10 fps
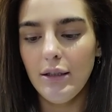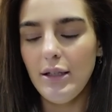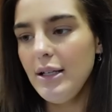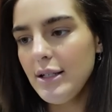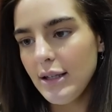
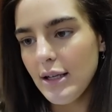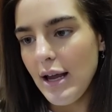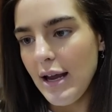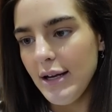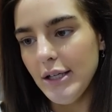These are the
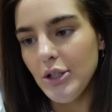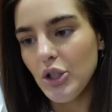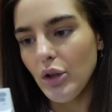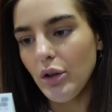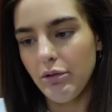
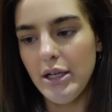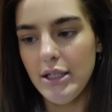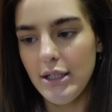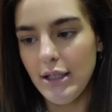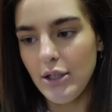age 3
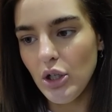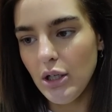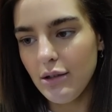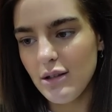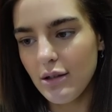to 6
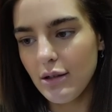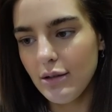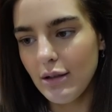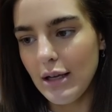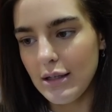years
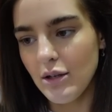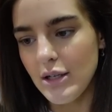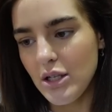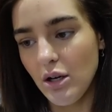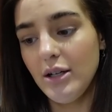and
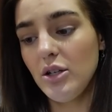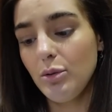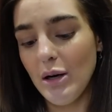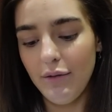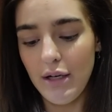size 9 to
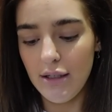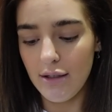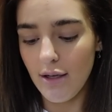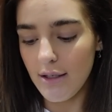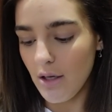12, and he's a
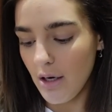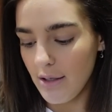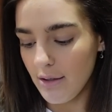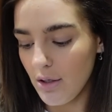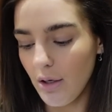size
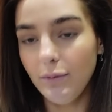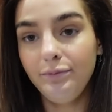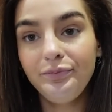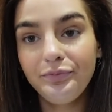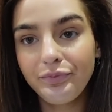9. So
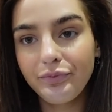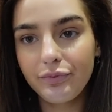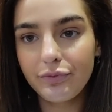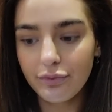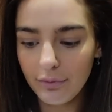
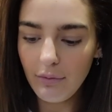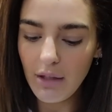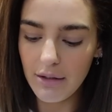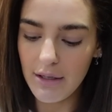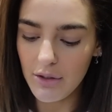
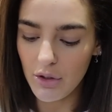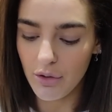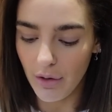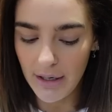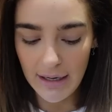these are just
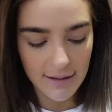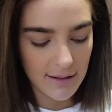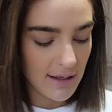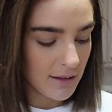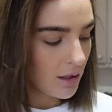great. As I
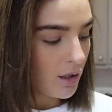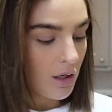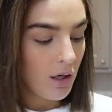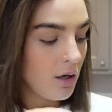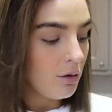said,
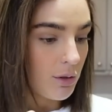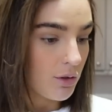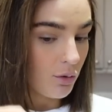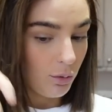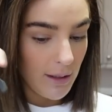we're
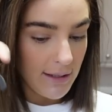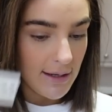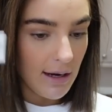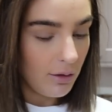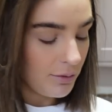just always
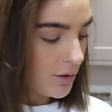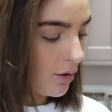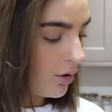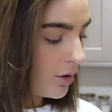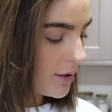out of
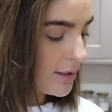socks.